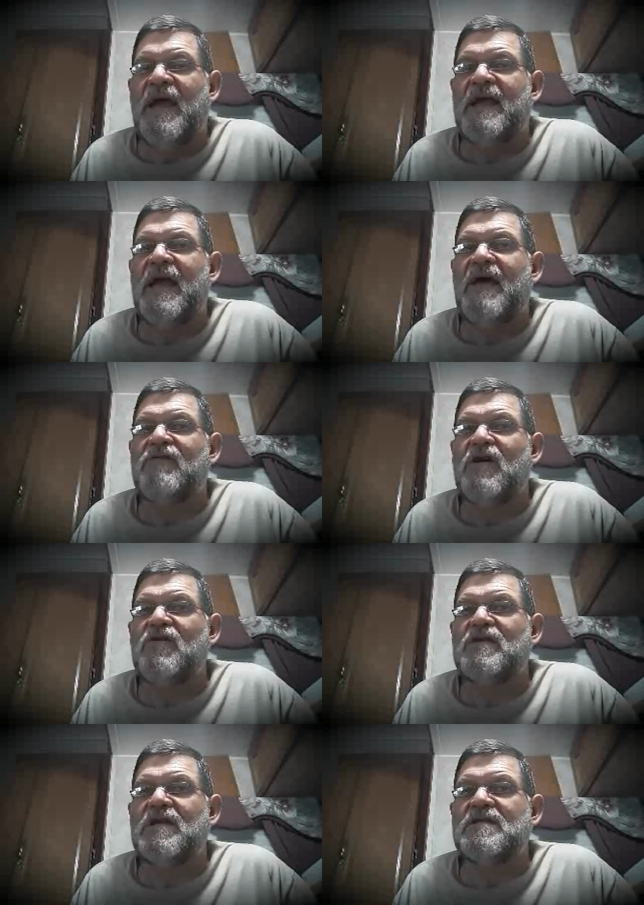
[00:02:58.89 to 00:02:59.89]
and have
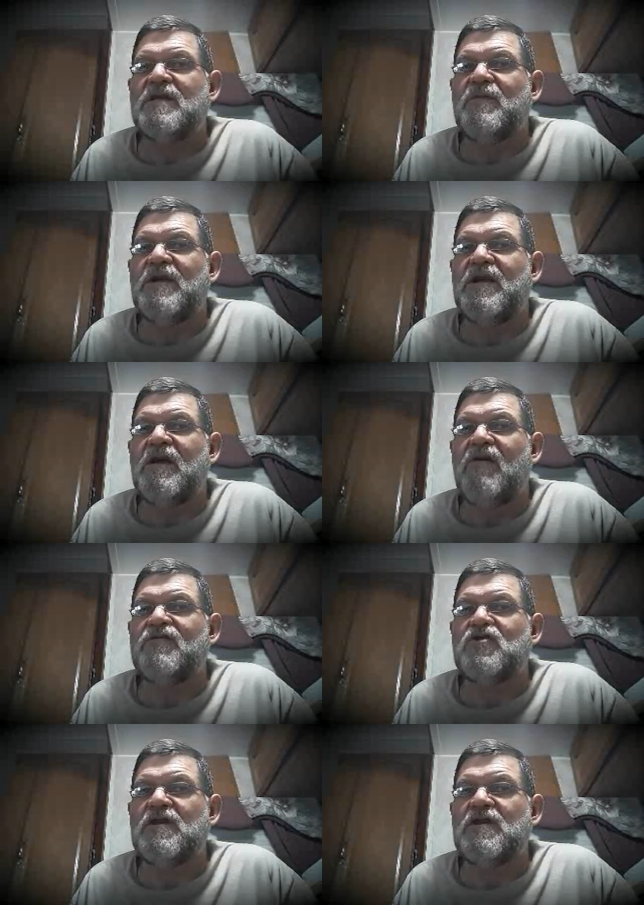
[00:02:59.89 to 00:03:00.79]
no testimony of